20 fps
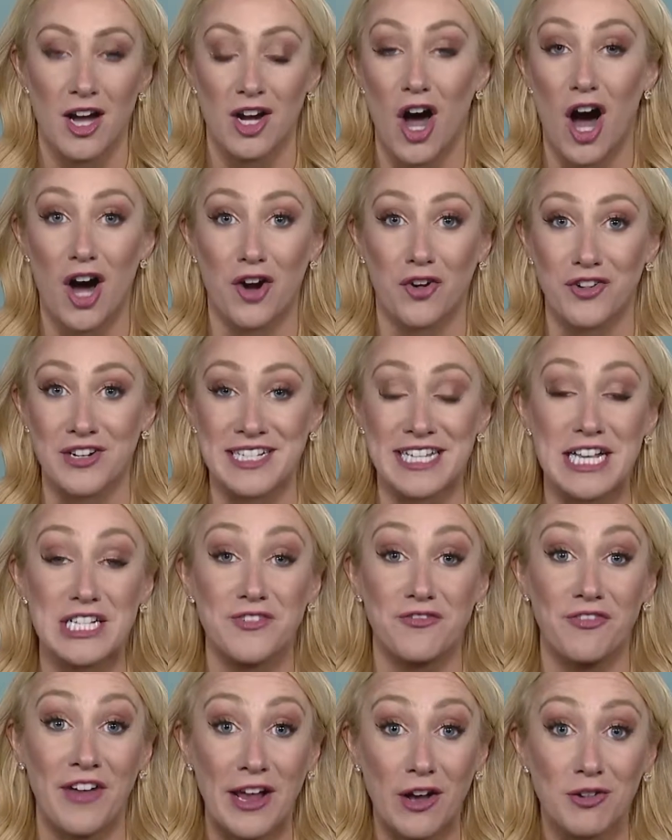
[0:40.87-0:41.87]
Congress has
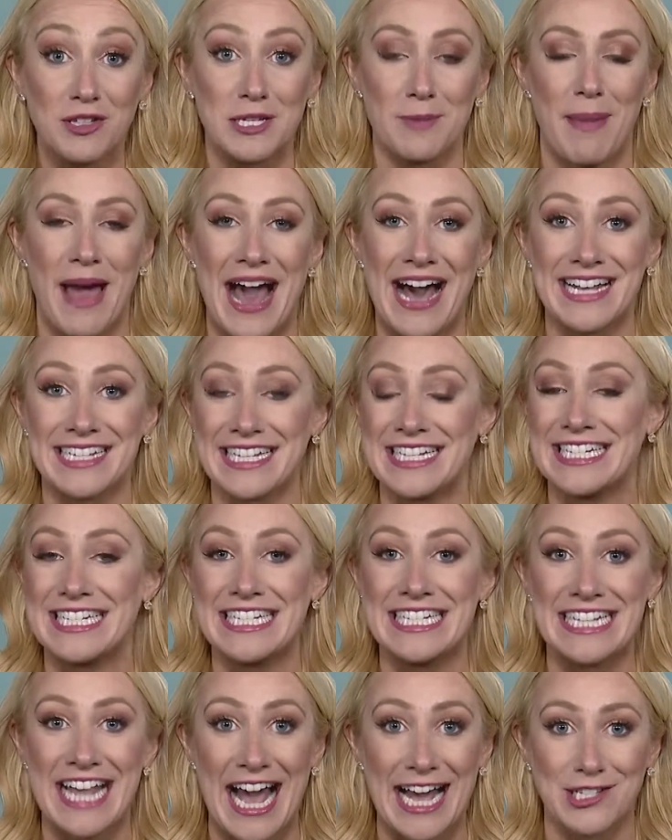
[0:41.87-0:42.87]
failed to pass a
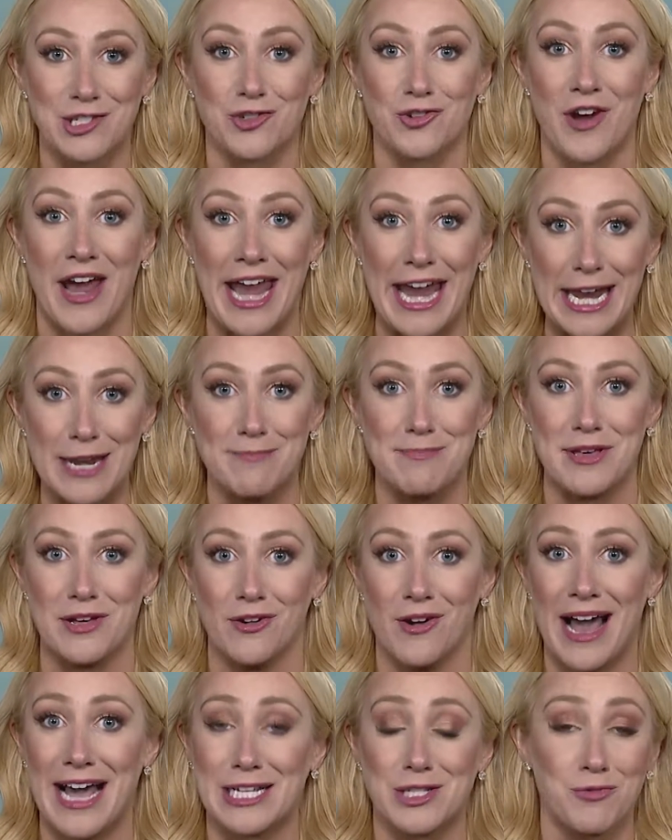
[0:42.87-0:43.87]
disaster aid bill
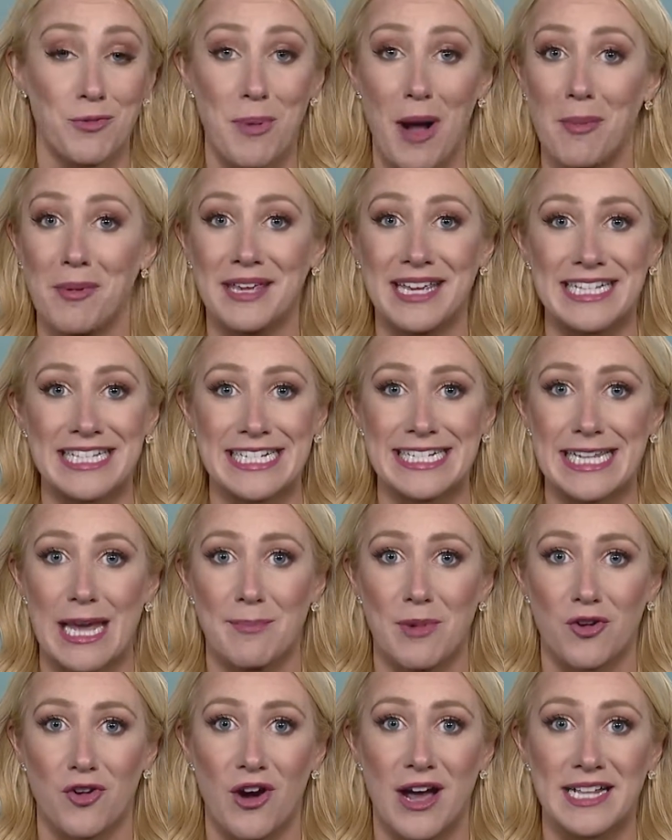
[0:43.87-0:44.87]
as Republicans and
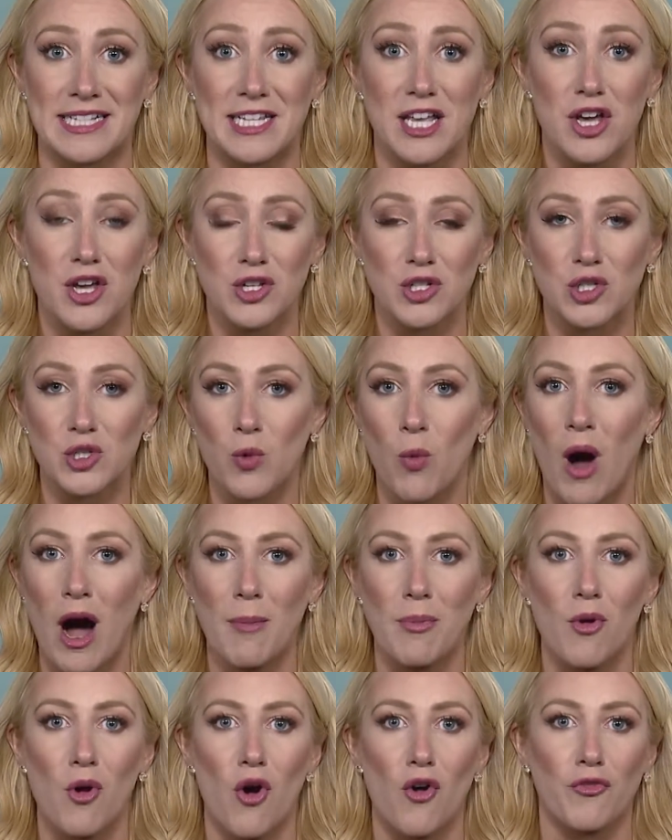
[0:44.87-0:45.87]
Democrats
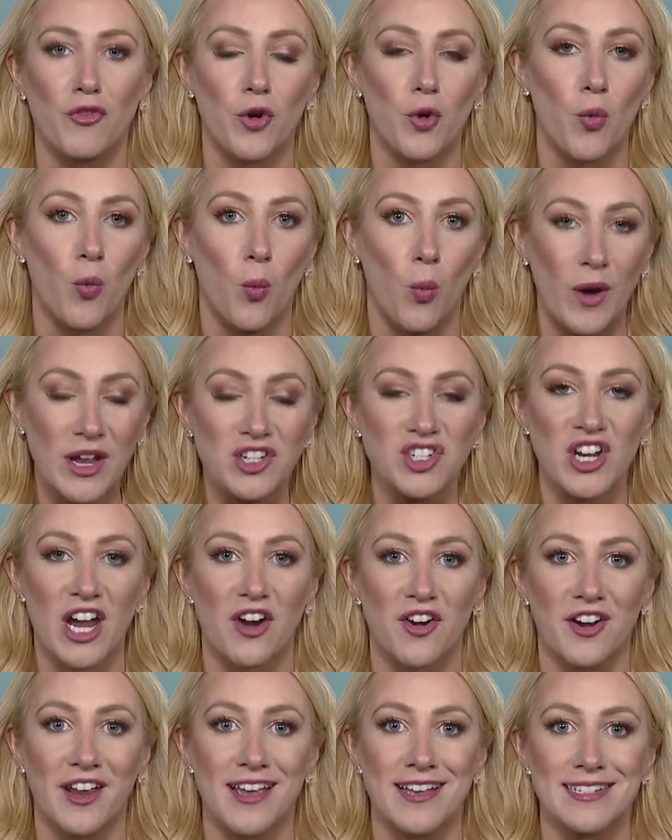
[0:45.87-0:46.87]
squabble over which
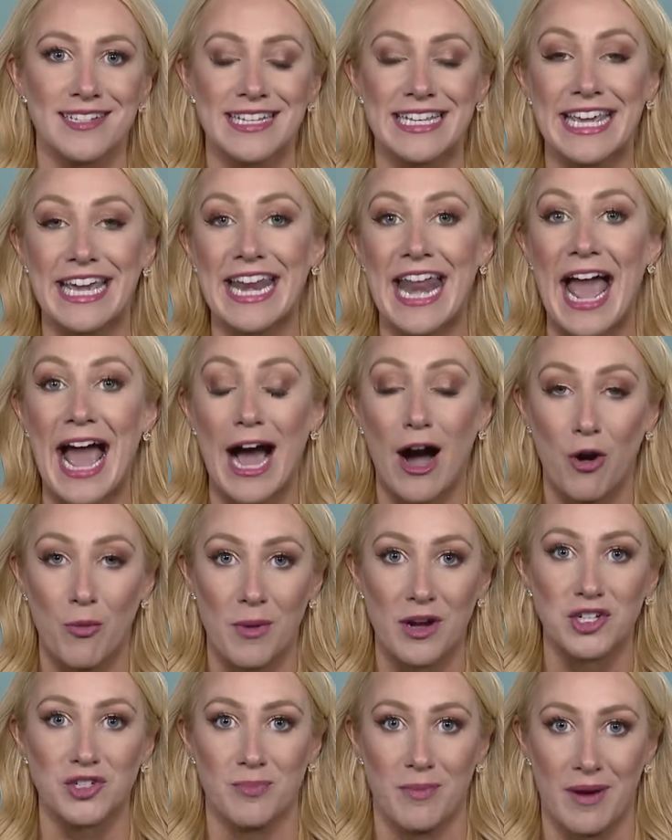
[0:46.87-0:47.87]
areas get how much